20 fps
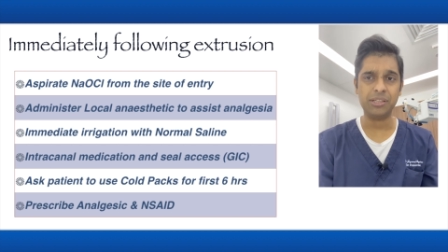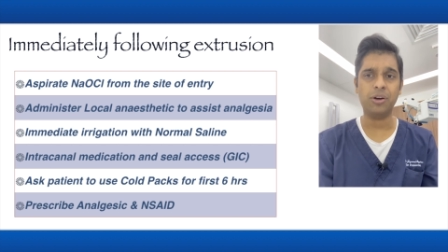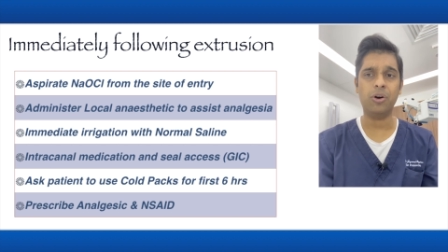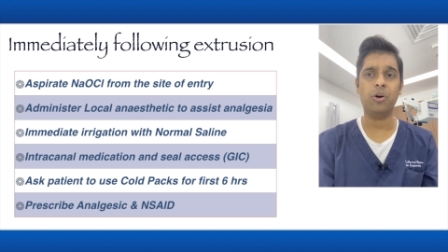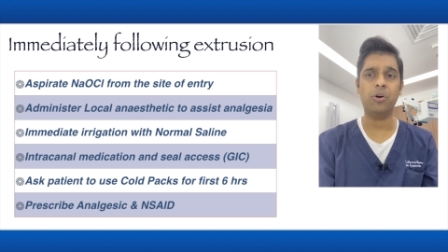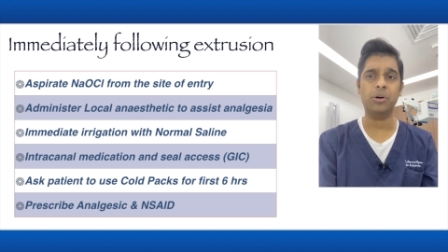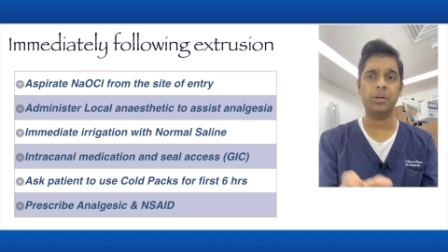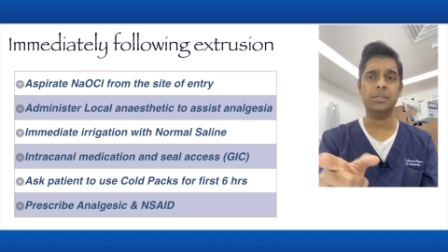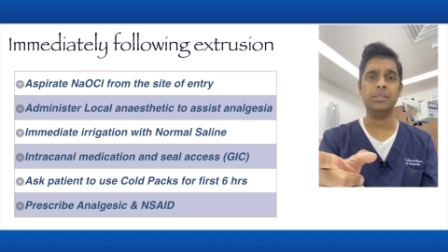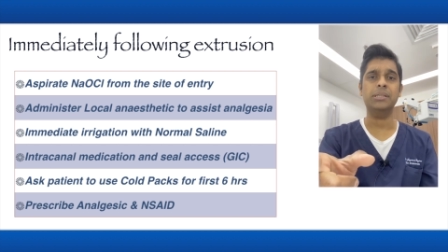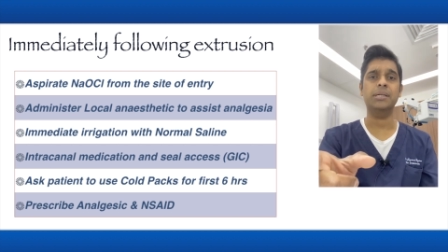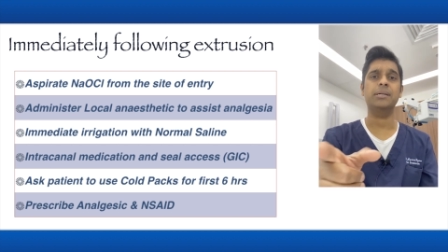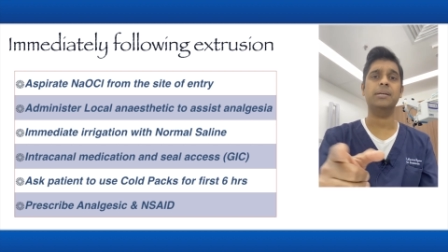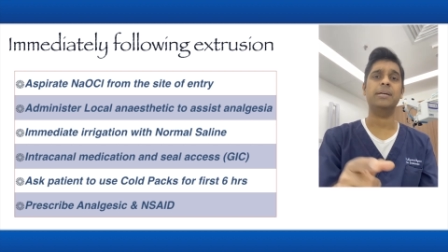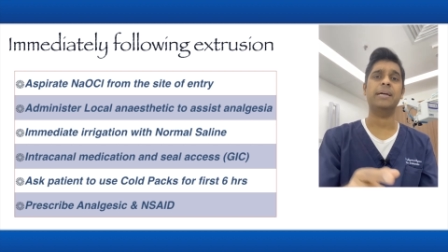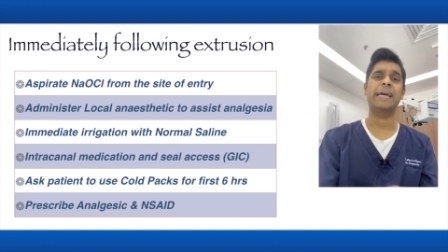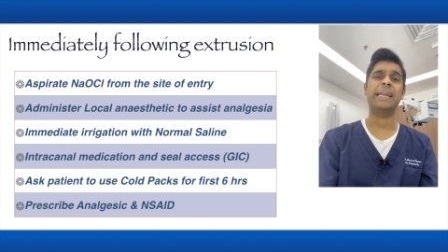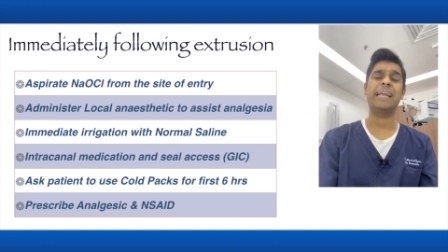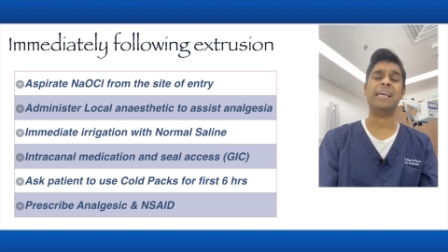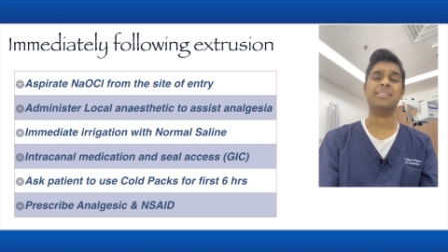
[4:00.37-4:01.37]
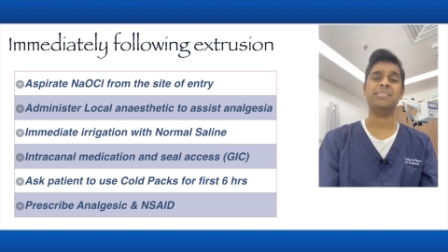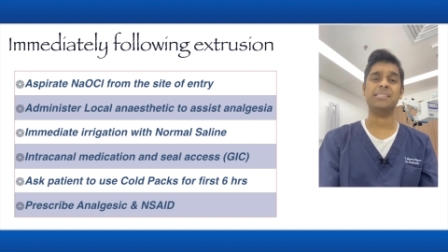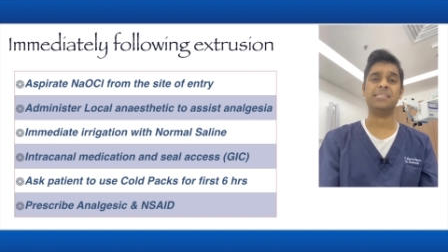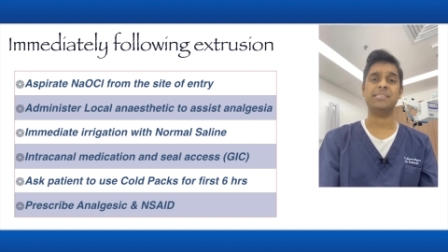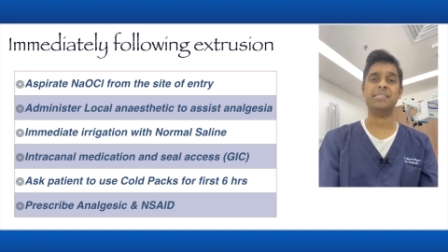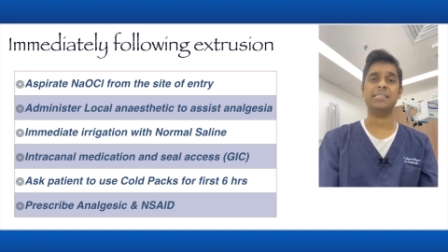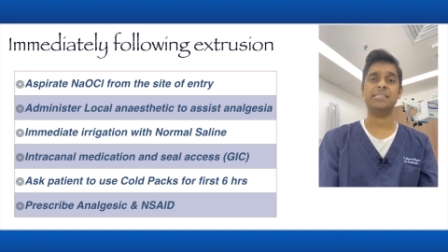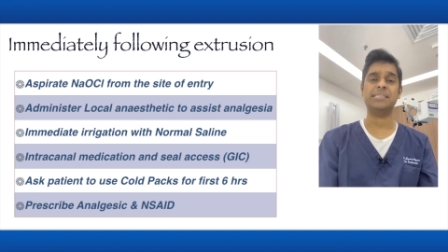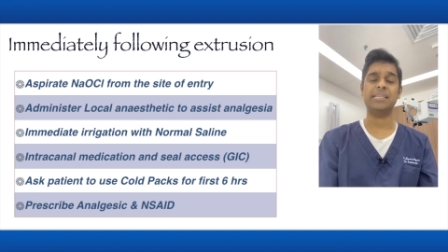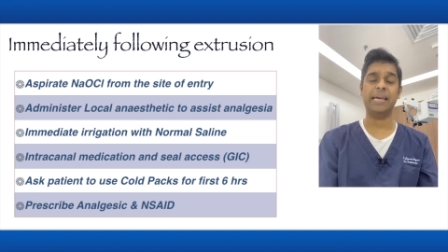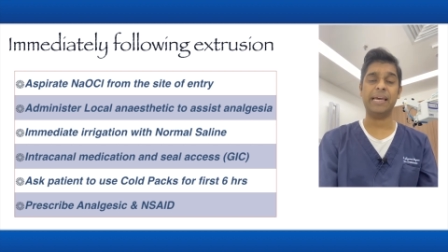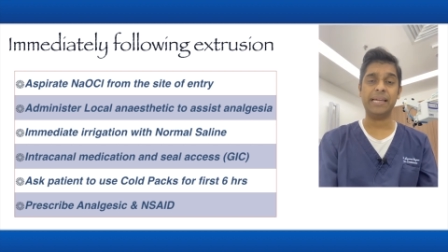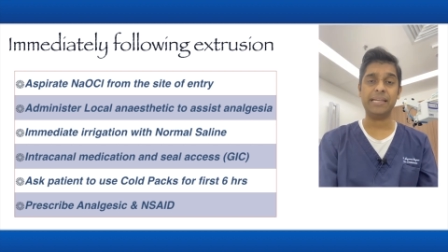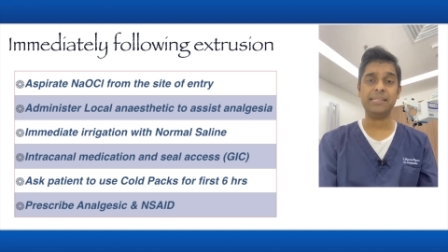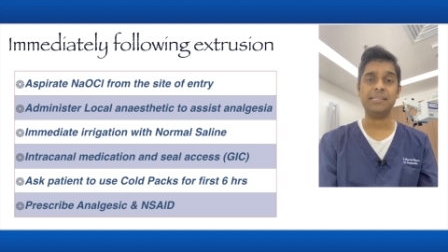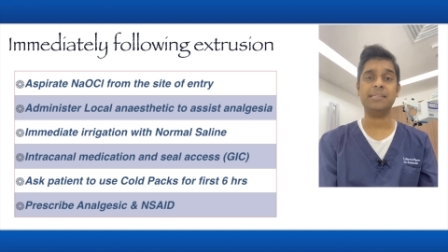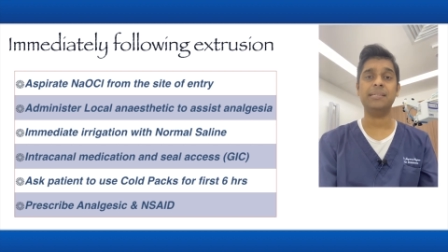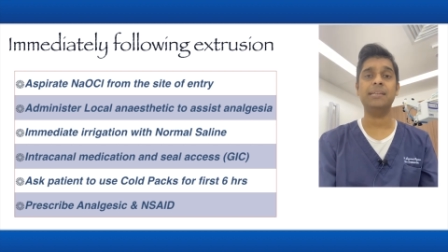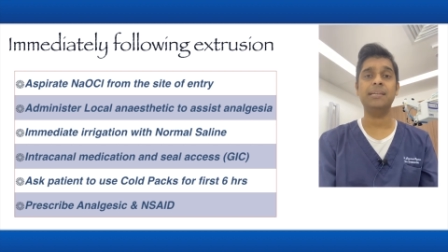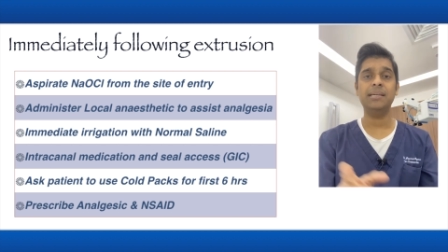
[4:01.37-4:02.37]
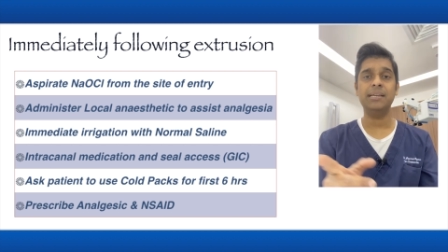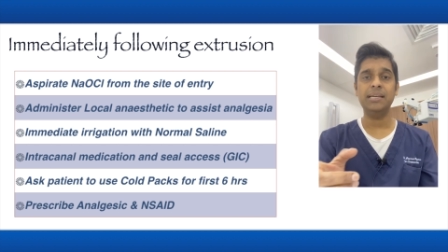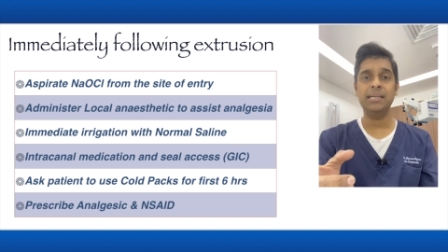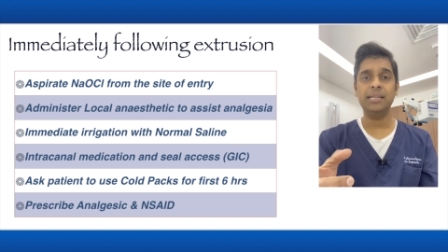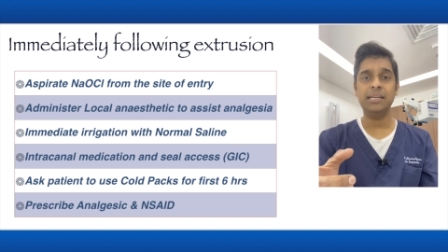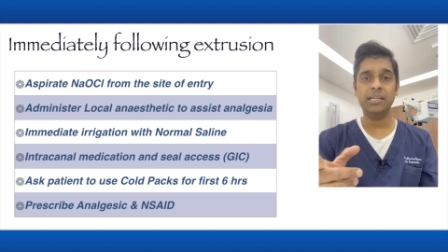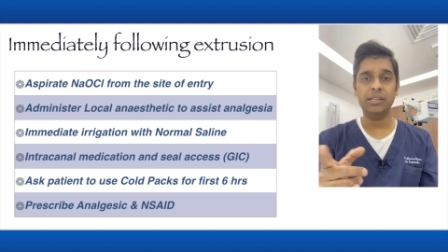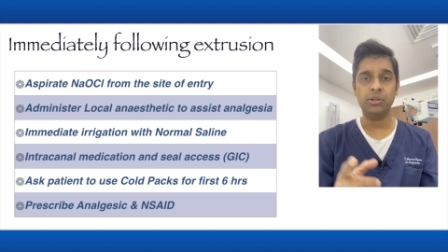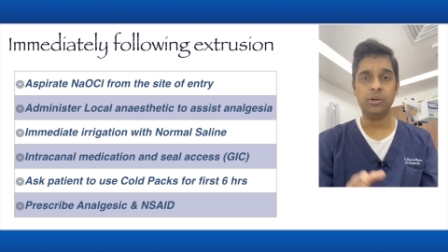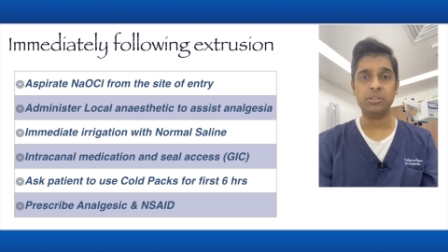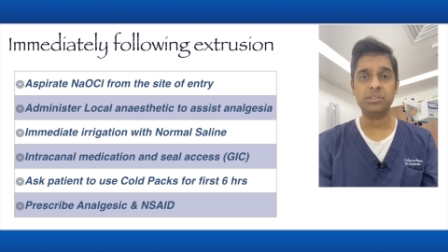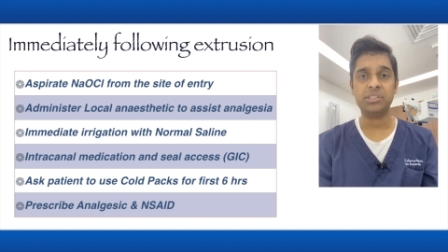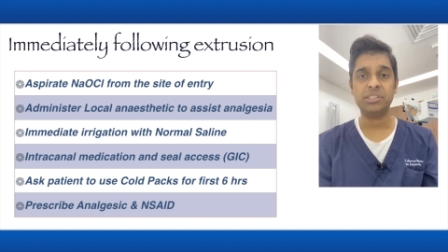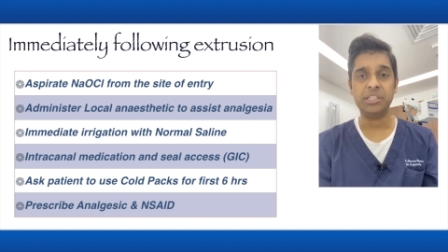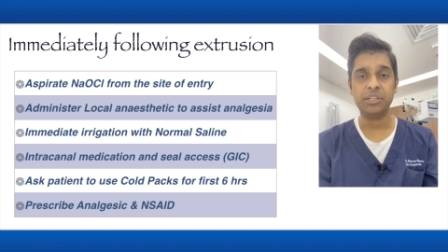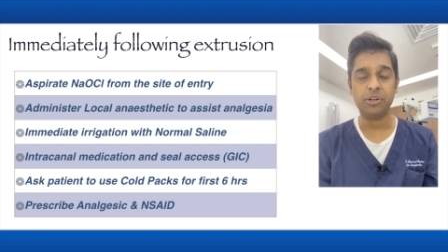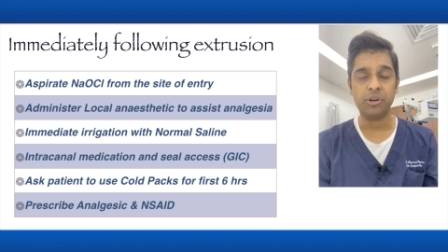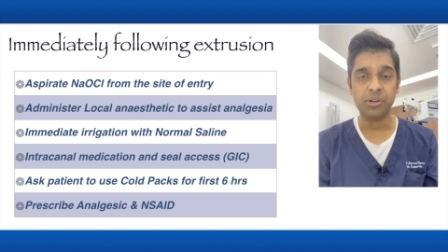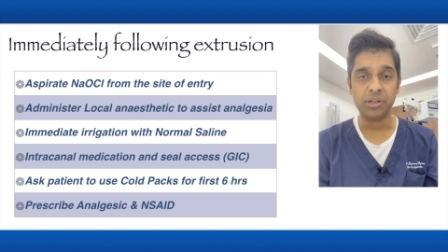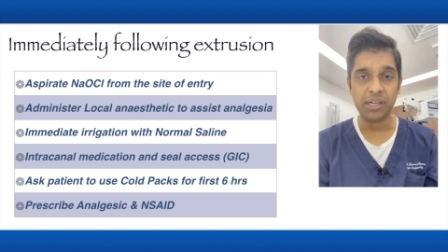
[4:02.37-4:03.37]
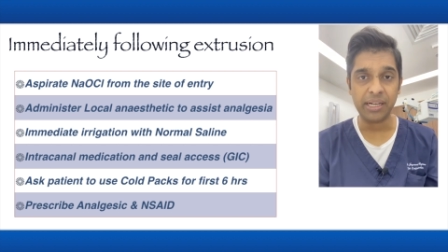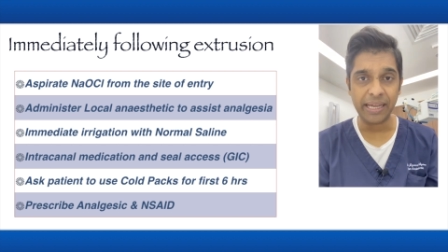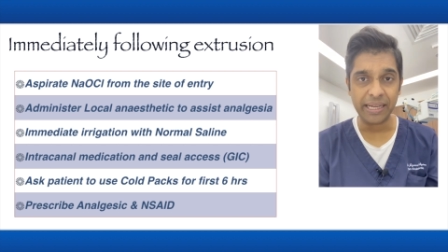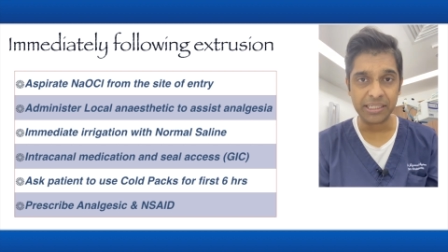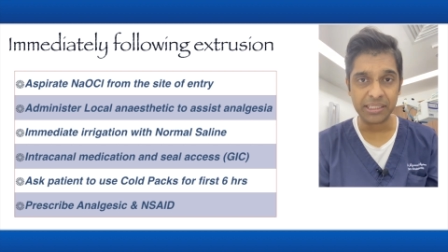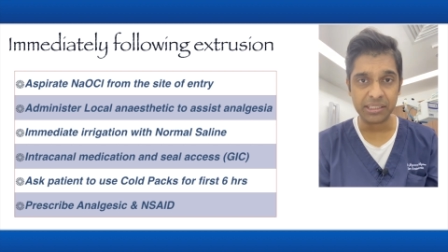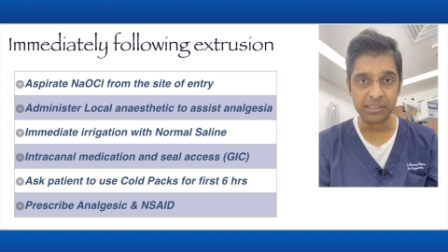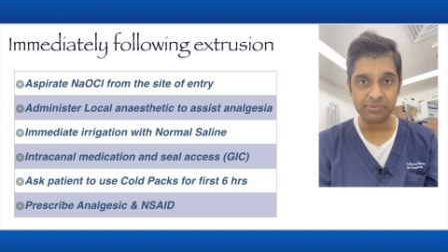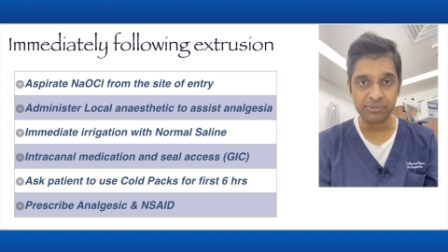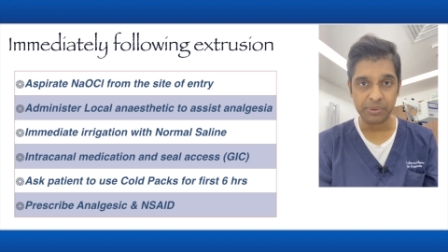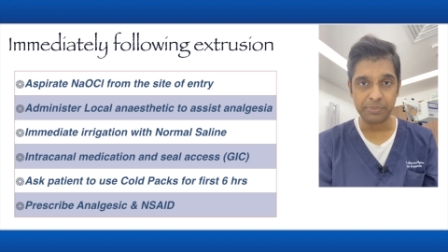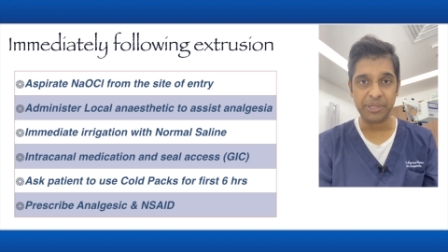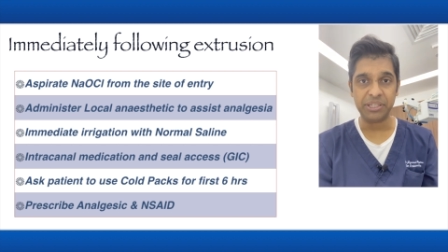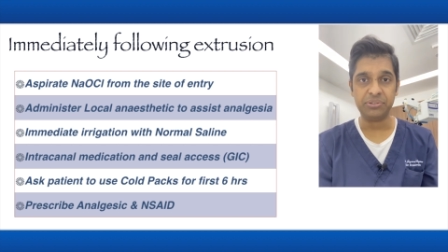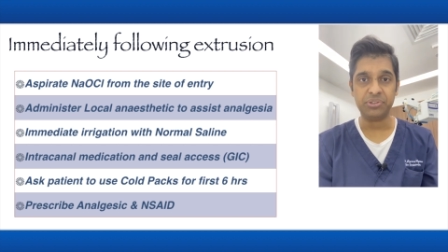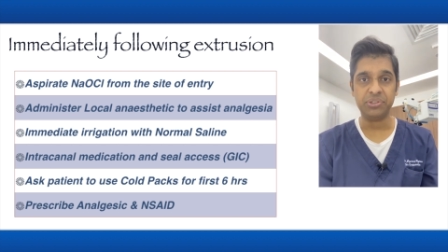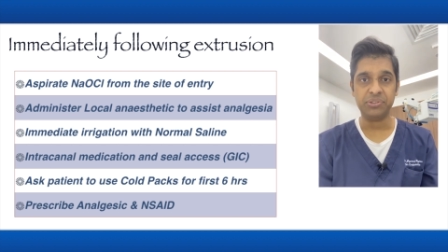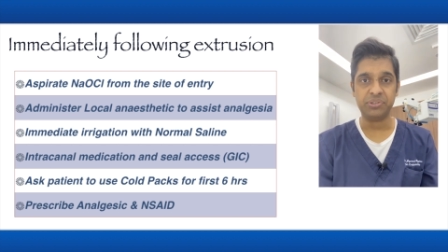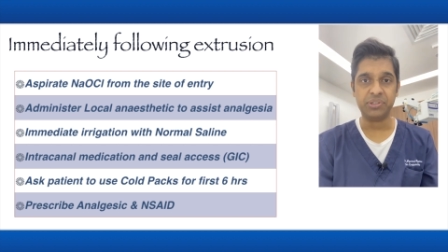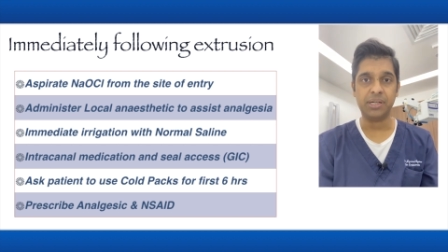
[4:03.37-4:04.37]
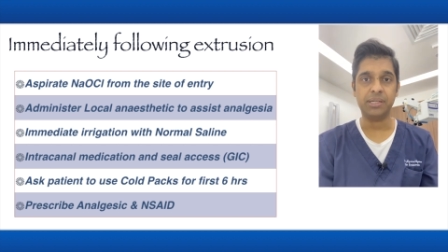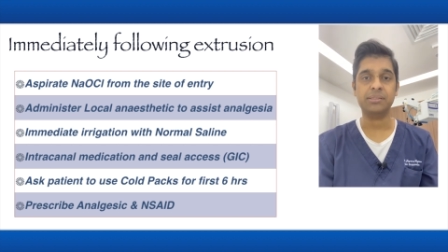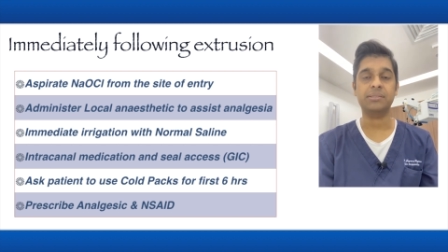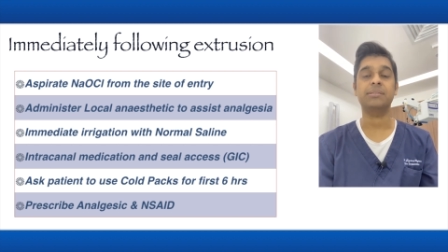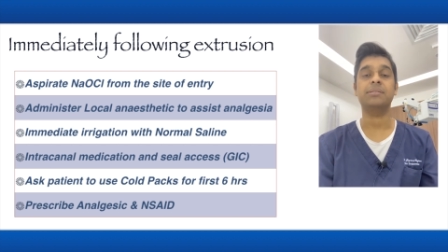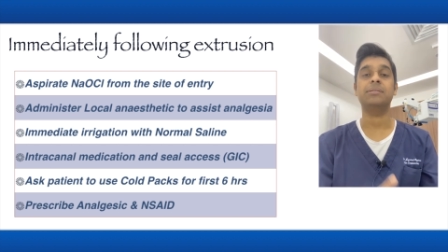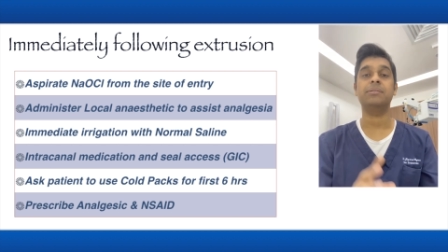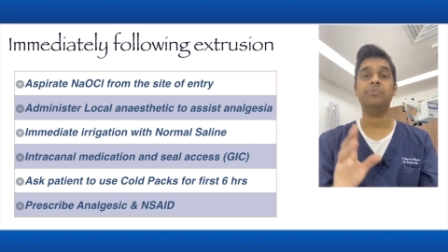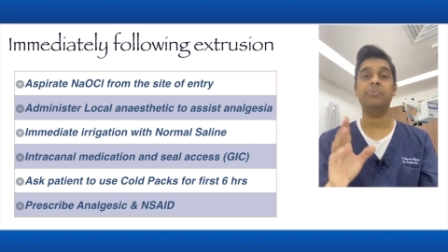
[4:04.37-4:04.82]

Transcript: on uh, analgesics and non-steroidal anti-inflammatory drugs.